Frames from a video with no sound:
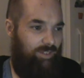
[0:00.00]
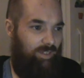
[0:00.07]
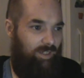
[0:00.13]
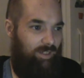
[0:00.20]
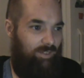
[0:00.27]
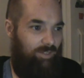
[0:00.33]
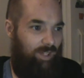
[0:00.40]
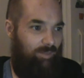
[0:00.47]

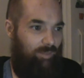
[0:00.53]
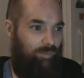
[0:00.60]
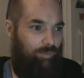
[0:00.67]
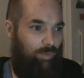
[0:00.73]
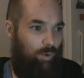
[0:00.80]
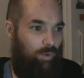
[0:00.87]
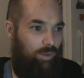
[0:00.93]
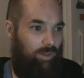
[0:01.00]
level
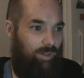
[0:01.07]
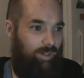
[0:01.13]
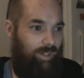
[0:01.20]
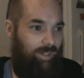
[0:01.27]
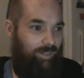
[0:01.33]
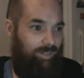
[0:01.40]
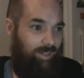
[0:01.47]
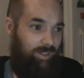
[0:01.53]
4,
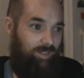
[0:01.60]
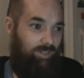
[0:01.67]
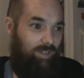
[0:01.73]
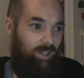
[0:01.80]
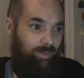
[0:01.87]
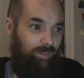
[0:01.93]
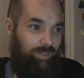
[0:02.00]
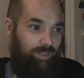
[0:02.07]
and they
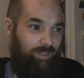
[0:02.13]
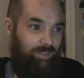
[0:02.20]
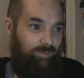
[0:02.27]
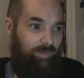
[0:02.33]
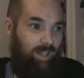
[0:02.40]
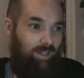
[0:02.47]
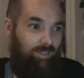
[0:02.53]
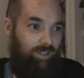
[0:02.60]
claim that this
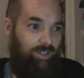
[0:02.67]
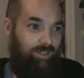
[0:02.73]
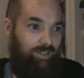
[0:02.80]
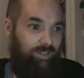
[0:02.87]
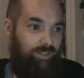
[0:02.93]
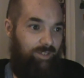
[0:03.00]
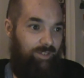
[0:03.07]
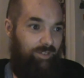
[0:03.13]

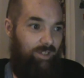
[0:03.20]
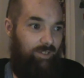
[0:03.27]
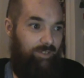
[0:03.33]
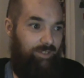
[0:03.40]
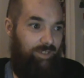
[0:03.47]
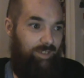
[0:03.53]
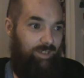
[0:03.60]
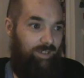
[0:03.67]
violation is the
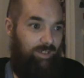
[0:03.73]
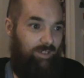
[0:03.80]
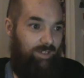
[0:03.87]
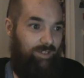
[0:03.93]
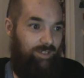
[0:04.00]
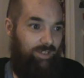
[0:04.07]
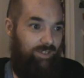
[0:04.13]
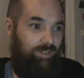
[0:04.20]
lowest of the
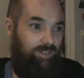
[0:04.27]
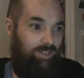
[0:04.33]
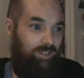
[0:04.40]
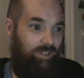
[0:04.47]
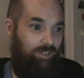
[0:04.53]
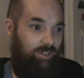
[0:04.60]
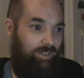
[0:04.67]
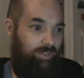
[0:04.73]
NRC
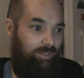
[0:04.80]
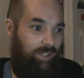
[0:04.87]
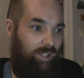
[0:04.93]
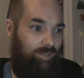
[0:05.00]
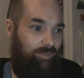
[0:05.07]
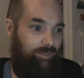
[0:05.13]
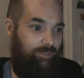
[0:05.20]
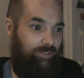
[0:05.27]
security
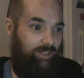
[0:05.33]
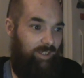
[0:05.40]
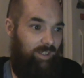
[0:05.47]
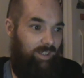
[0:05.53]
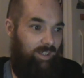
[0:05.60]
levels.